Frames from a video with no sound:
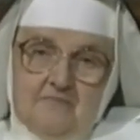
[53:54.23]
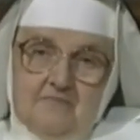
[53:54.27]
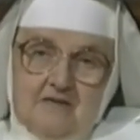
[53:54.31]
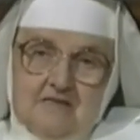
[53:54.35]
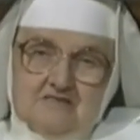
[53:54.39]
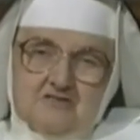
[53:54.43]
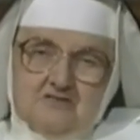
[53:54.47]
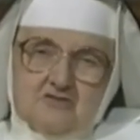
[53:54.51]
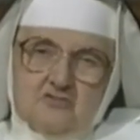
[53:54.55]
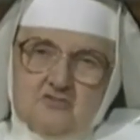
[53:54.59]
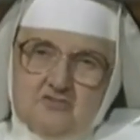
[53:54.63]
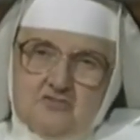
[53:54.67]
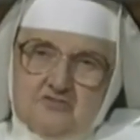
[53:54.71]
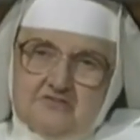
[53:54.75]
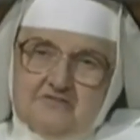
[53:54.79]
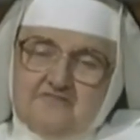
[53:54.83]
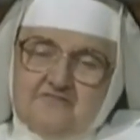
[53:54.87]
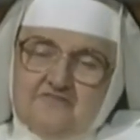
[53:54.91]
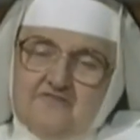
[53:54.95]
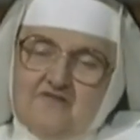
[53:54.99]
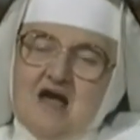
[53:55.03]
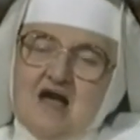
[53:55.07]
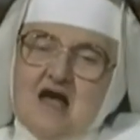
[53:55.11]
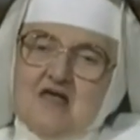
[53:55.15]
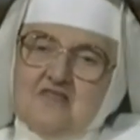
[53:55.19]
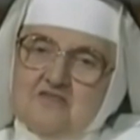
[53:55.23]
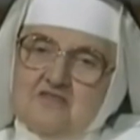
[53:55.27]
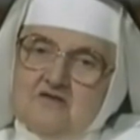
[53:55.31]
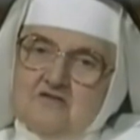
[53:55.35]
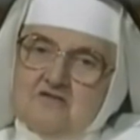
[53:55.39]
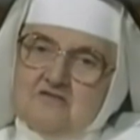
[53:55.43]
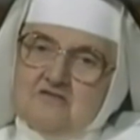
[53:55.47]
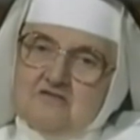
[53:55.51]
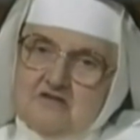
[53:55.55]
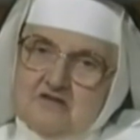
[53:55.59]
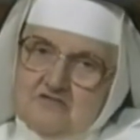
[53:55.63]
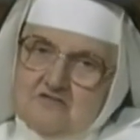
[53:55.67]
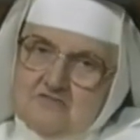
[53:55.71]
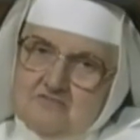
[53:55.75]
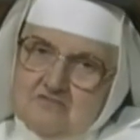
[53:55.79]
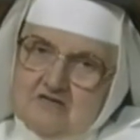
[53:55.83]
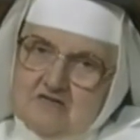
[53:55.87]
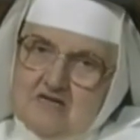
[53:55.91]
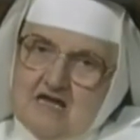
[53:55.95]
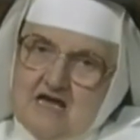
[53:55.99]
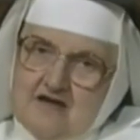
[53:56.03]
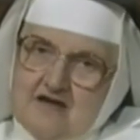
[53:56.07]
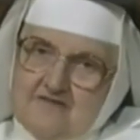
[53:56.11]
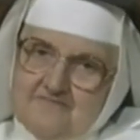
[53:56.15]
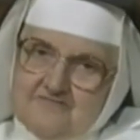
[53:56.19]
As a good father, he would
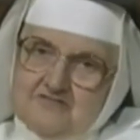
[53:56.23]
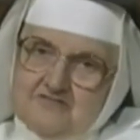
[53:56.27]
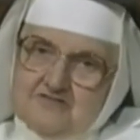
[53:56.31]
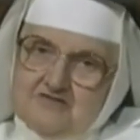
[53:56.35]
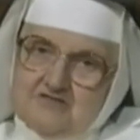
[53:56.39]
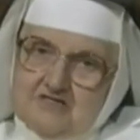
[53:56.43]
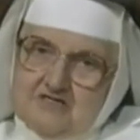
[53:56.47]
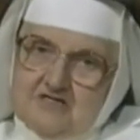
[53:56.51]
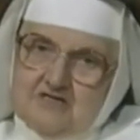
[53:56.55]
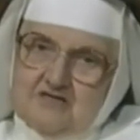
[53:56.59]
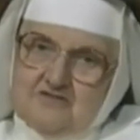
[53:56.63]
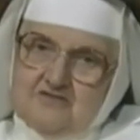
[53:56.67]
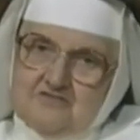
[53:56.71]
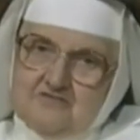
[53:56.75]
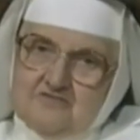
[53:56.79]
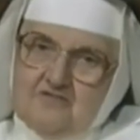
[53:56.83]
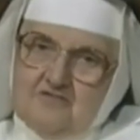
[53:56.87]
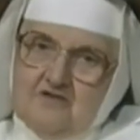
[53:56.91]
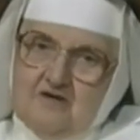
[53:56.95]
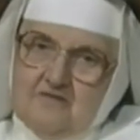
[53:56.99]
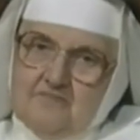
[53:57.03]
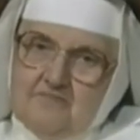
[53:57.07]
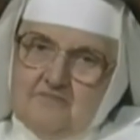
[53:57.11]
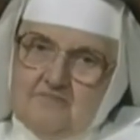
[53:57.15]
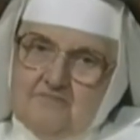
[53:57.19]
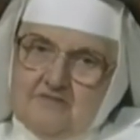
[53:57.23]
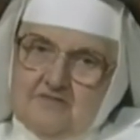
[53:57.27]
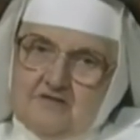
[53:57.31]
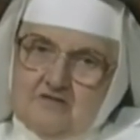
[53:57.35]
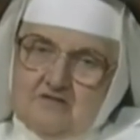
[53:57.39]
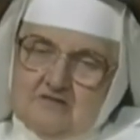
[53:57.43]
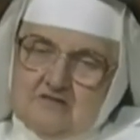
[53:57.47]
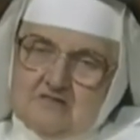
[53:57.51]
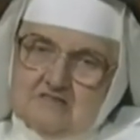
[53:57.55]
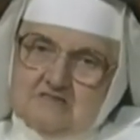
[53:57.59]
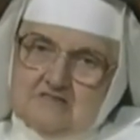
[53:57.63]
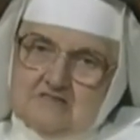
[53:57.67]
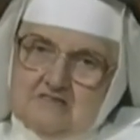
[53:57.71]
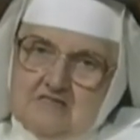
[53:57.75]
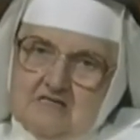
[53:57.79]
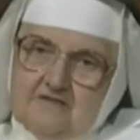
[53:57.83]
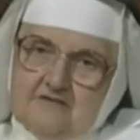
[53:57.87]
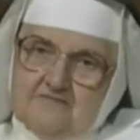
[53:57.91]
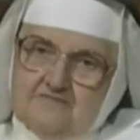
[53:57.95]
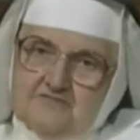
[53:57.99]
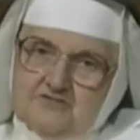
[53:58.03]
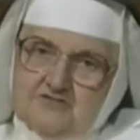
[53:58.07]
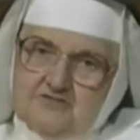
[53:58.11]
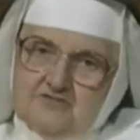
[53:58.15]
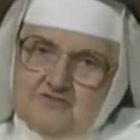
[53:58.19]
have to shake you up because he
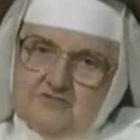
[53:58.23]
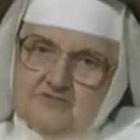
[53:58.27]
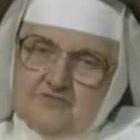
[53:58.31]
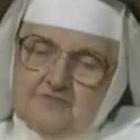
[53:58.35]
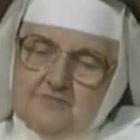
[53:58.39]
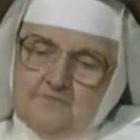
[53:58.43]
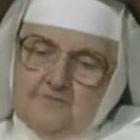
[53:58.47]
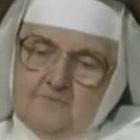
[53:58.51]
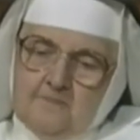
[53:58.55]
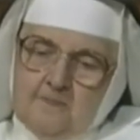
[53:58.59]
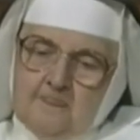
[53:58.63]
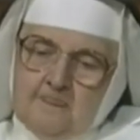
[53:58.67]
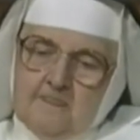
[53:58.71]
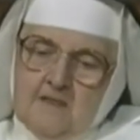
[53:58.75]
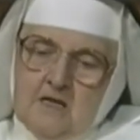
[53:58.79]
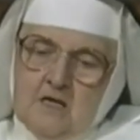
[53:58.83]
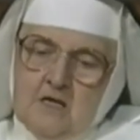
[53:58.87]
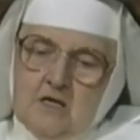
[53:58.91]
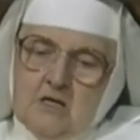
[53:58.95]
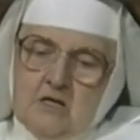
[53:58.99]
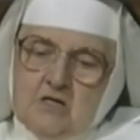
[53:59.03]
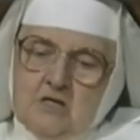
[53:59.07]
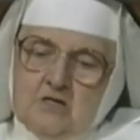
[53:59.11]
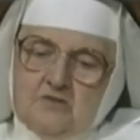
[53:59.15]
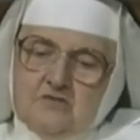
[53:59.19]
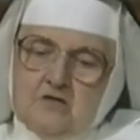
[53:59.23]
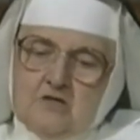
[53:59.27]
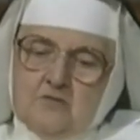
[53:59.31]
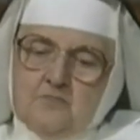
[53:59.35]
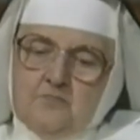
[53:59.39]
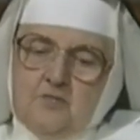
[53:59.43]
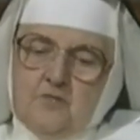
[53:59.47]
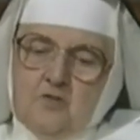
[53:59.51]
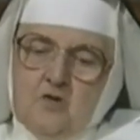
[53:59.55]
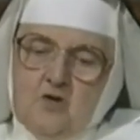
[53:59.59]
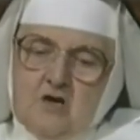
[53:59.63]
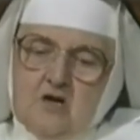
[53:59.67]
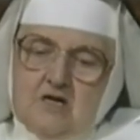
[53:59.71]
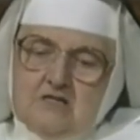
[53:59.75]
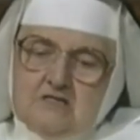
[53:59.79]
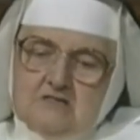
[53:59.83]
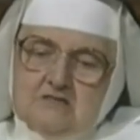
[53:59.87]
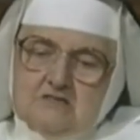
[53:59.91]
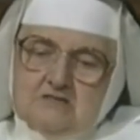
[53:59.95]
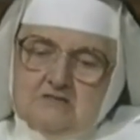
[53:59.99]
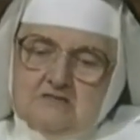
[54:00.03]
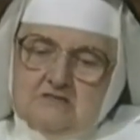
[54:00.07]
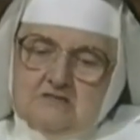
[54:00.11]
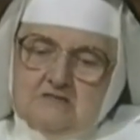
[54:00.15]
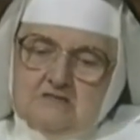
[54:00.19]
loves you. The
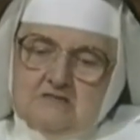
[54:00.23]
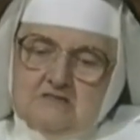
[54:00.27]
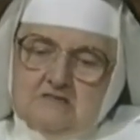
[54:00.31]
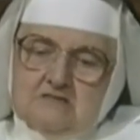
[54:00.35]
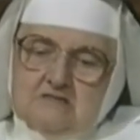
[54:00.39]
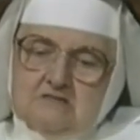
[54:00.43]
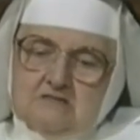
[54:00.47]
importance is